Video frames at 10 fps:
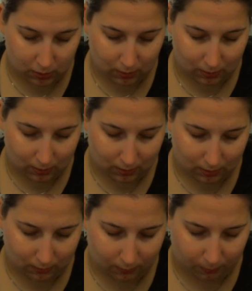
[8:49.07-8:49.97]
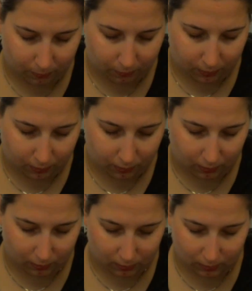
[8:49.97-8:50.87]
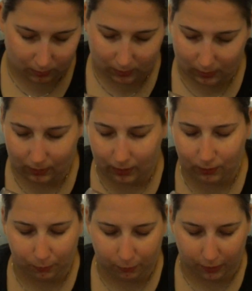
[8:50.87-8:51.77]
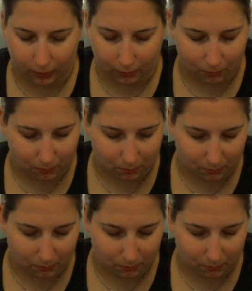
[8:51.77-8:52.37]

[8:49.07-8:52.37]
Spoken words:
Where is this from Phytokeratine? I think it's from Phyto.